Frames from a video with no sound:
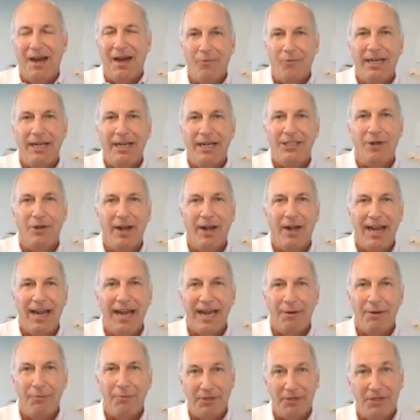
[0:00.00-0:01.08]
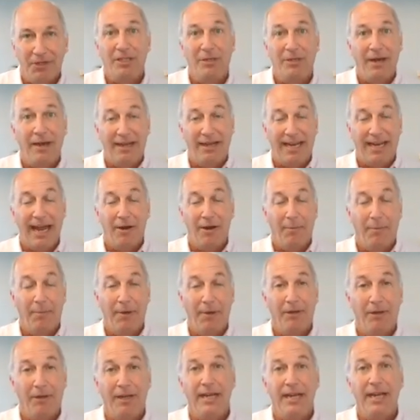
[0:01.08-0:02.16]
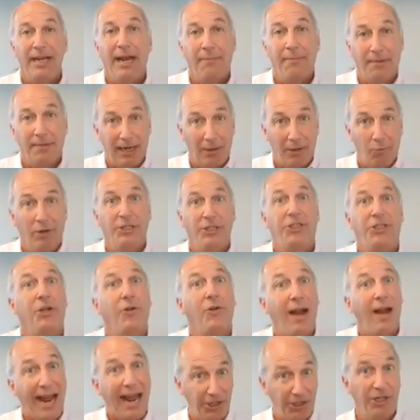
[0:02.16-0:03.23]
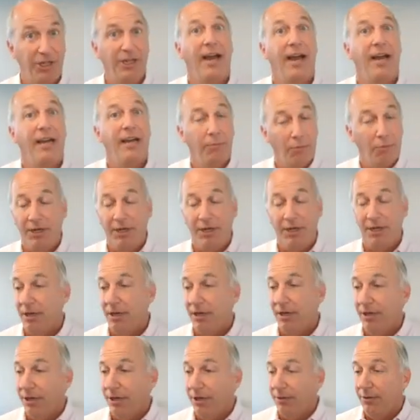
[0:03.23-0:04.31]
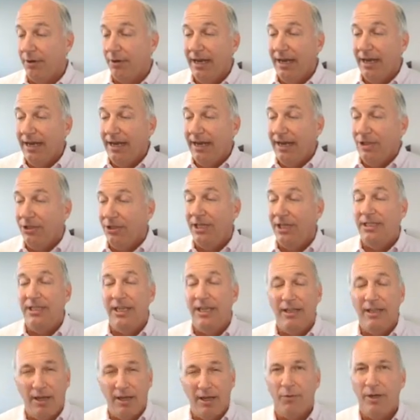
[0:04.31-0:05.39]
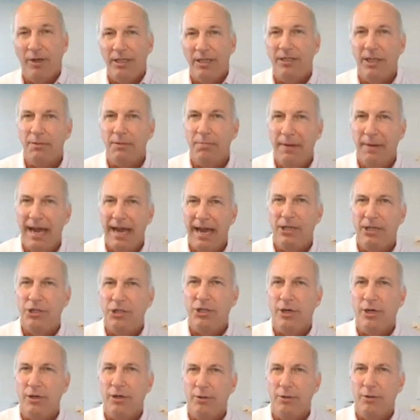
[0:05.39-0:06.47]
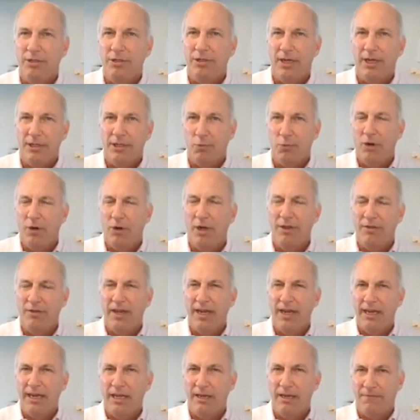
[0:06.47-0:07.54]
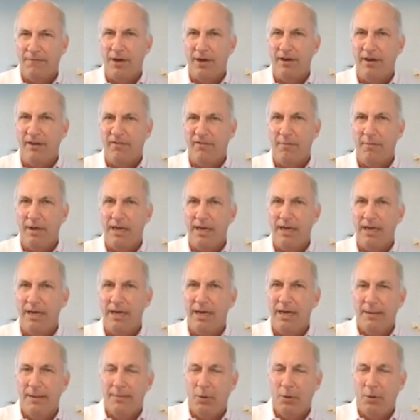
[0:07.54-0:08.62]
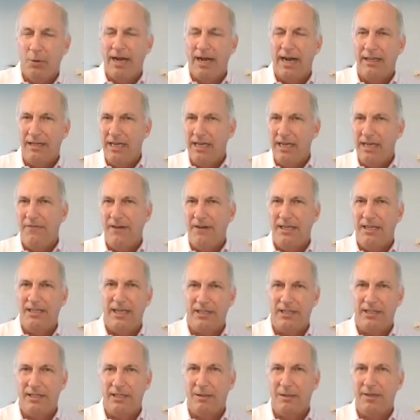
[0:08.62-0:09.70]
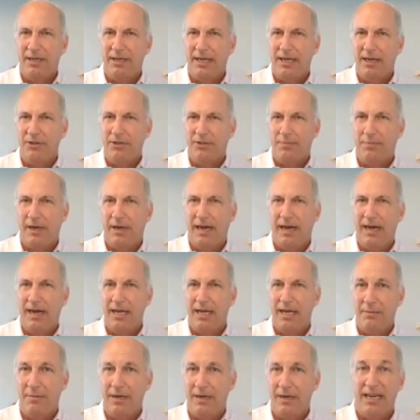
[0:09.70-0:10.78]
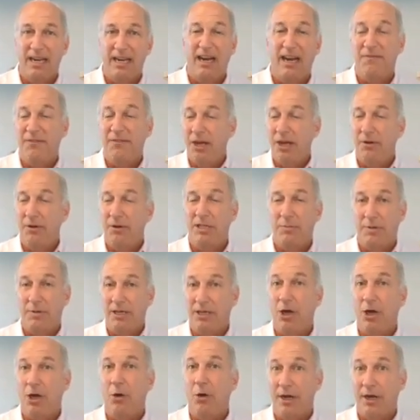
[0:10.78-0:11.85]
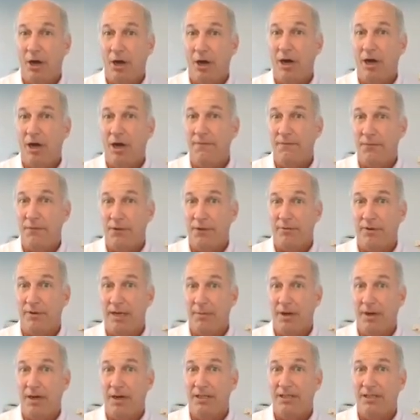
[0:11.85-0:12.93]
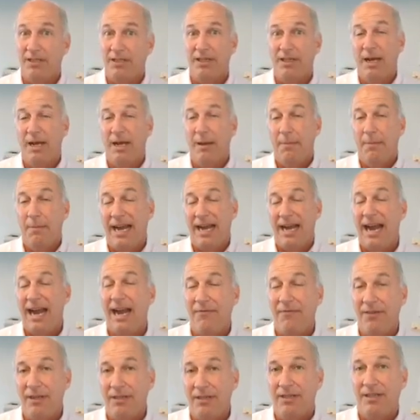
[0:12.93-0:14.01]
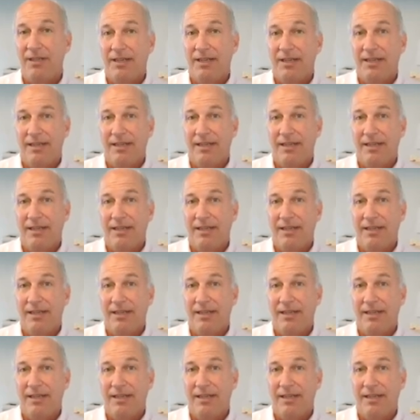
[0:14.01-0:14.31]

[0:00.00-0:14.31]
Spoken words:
raised her hand when we talked about accountability. I'm like, what's your action item? What are you going to do? And she said, there is this manager who says one thing in front of me, but when I leave, he says something else behind me. And I've known it's been going on for 3 months, but I haven't